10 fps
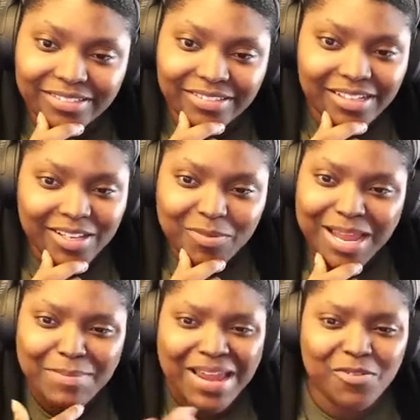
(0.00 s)
months later,
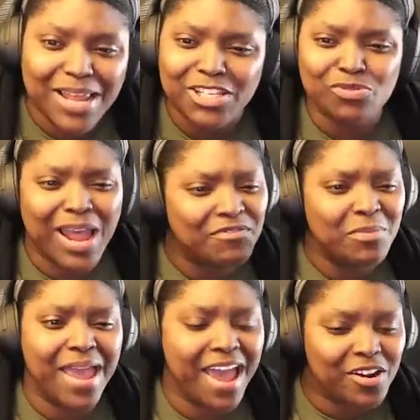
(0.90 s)
they come and try to
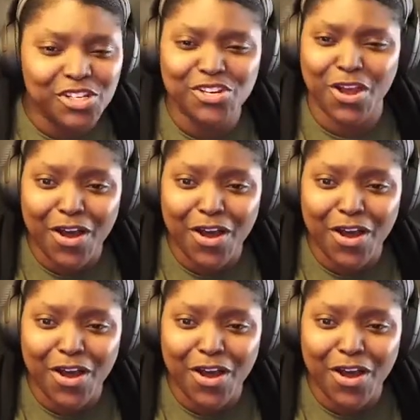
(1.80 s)
tell you.